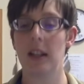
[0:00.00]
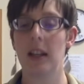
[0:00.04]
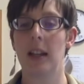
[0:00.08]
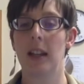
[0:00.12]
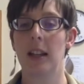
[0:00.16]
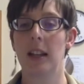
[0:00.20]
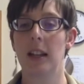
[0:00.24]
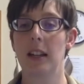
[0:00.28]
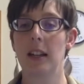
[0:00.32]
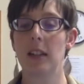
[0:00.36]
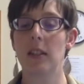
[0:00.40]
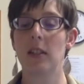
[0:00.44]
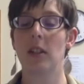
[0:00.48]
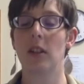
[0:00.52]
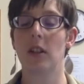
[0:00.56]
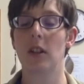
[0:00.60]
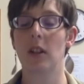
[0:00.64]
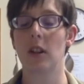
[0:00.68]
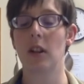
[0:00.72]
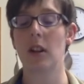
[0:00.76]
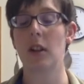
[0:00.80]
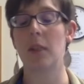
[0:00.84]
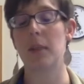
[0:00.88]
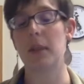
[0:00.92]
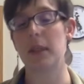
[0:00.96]
needed to earn
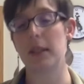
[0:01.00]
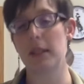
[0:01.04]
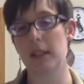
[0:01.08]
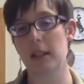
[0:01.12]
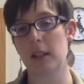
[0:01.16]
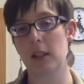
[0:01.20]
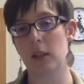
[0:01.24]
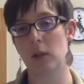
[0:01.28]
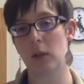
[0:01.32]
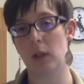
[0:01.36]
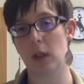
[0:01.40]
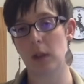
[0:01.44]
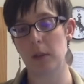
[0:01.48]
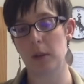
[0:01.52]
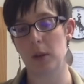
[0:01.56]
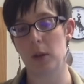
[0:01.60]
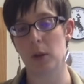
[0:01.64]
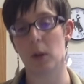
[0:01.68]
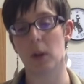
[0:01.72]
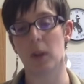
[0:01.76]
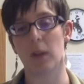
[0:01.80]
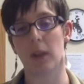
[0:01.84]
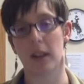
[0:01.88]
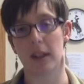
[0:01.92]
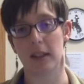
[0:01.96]
a basic UW
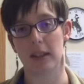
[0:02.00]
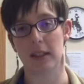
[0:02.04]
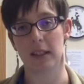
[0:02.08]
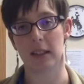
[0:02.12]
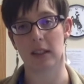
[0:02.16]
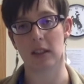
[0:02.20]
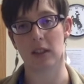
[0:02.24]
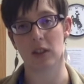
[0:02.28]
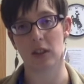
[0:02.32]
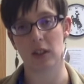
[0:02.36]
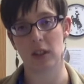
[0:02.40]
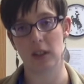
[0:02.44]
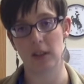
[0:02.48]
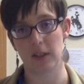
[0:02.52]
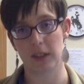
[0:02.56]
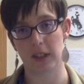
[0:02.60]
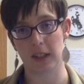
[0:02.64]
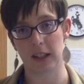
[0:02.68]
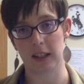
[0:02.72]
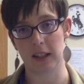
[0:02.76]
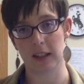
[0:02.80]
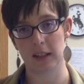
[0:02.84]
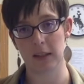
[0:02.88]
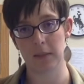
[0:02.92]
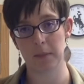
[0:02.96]
advising certificate.